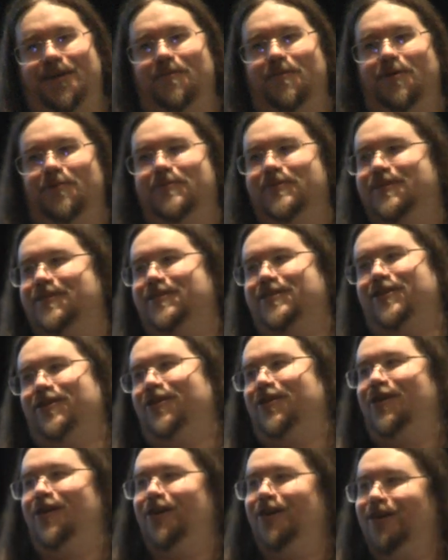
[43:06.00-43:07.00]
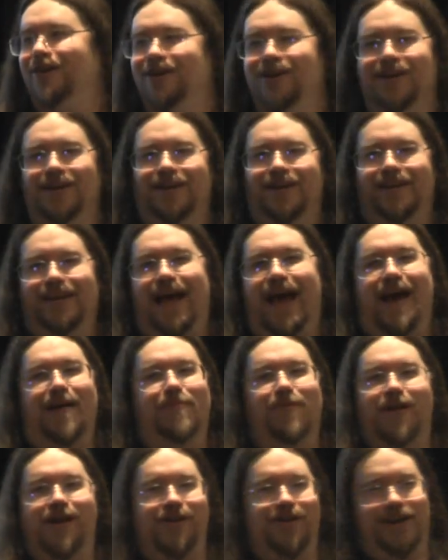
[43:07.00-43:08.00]
obscure
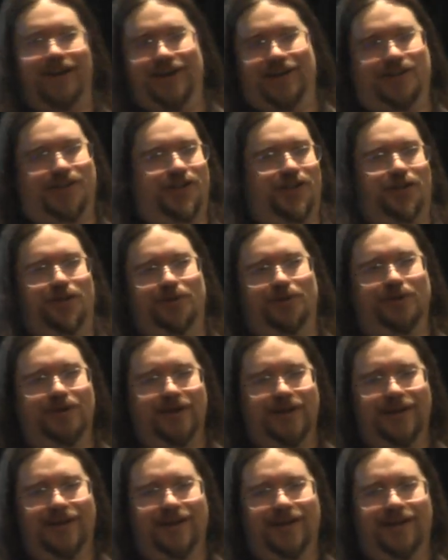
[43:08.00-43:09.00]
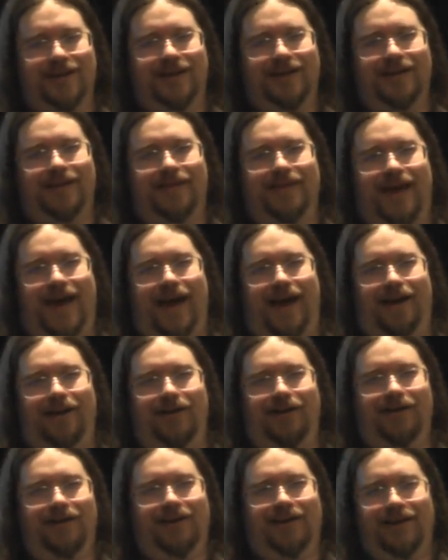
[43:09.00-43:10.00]
library issue
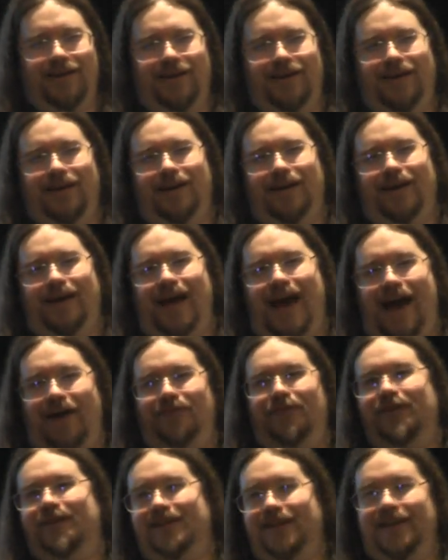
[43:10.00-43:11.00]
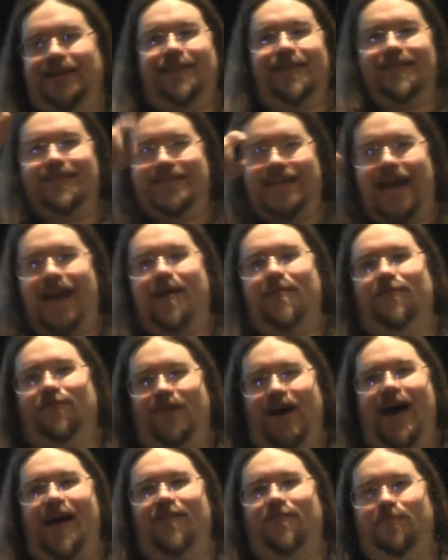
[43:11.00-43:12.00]
than have to click the same
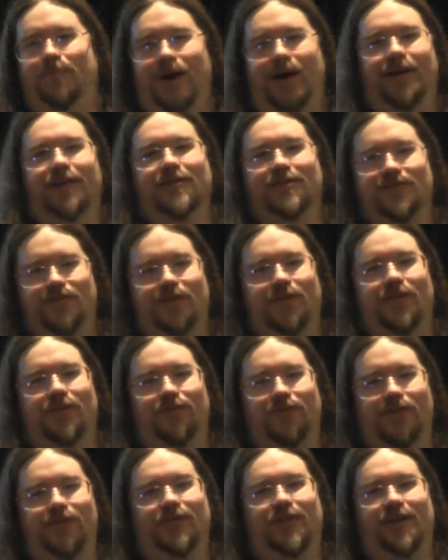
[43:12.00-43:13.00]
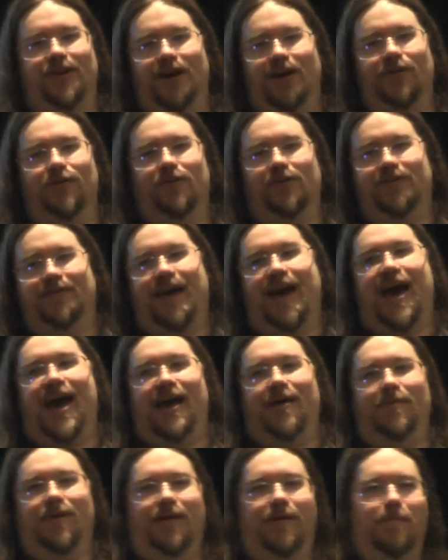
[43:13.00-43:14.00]
5 buttons for the 1500th
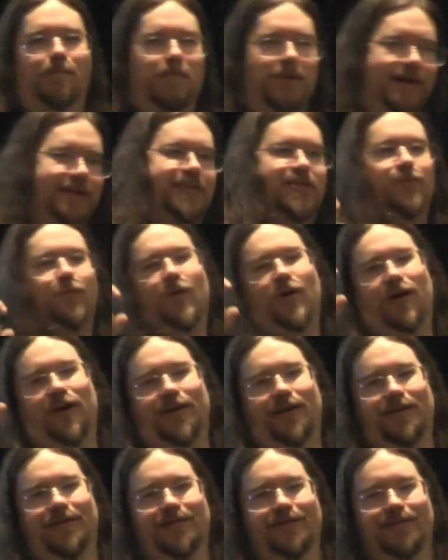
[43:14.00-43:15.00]
time and miss one